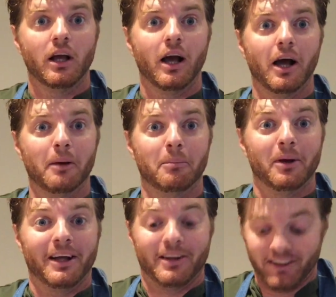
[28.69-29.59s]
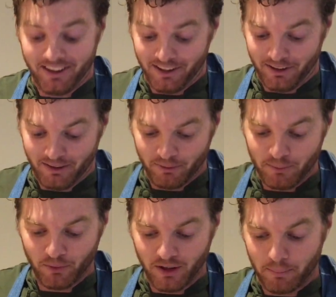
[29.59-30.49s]
um, but uh,
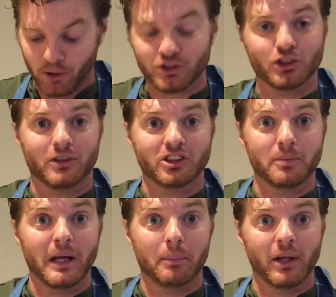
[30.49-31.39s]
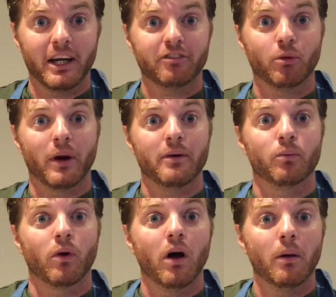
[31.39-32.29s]
we will uh, post this recipe up later for a
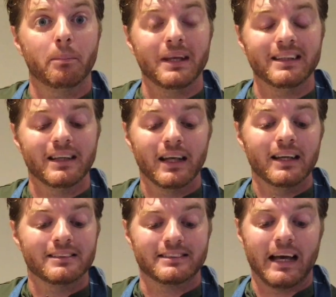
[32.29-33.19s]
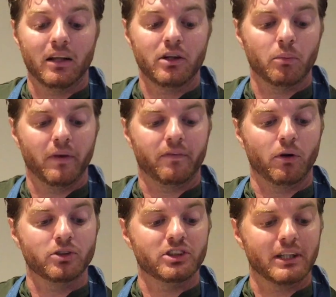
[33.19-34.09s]
raw beet salad with
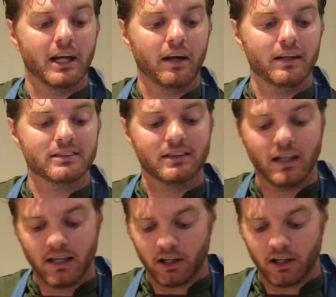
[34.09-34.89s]
roasted carrots,